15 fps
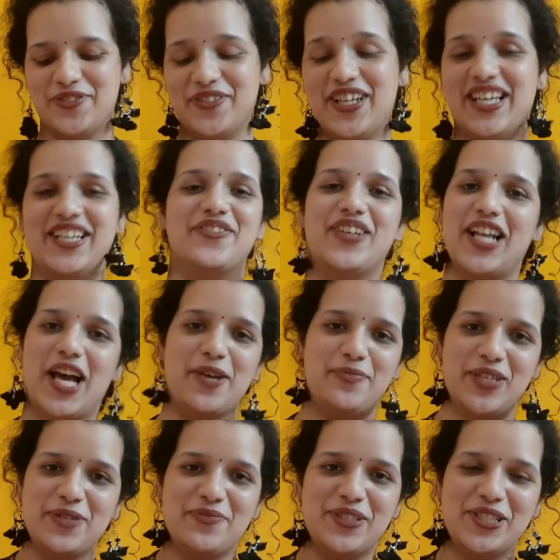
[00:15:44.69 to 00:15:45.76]
when will i
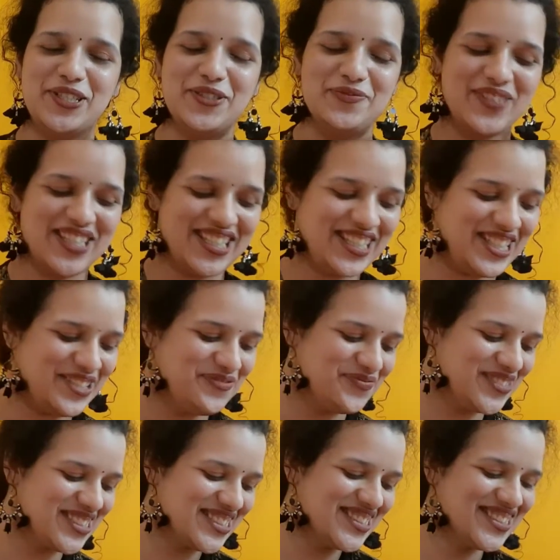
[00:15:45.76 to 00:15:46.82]
be able to pick it
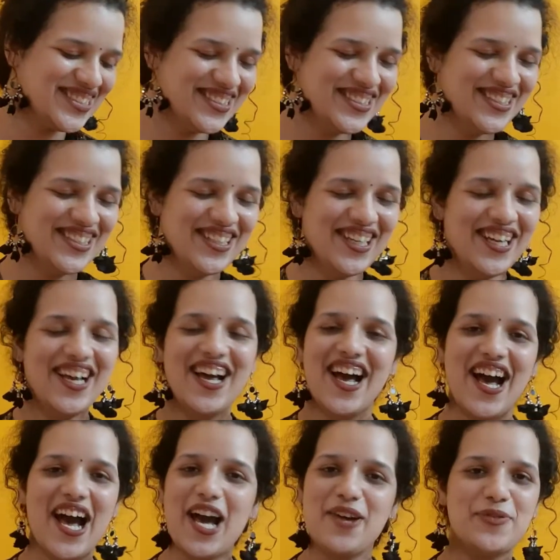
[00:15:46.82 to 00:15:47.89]

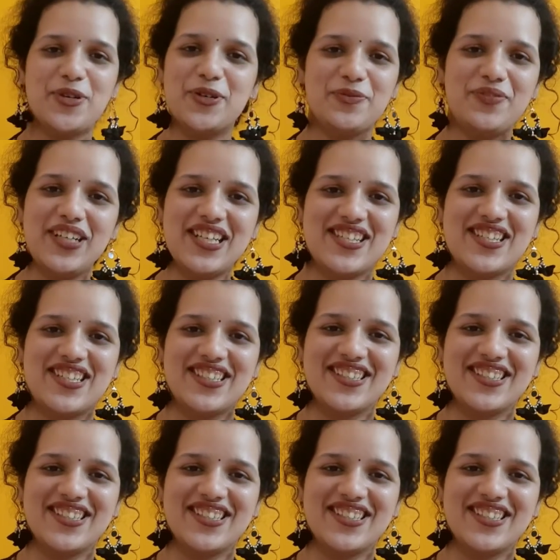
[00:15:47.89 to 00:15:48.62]
up i'm hopeless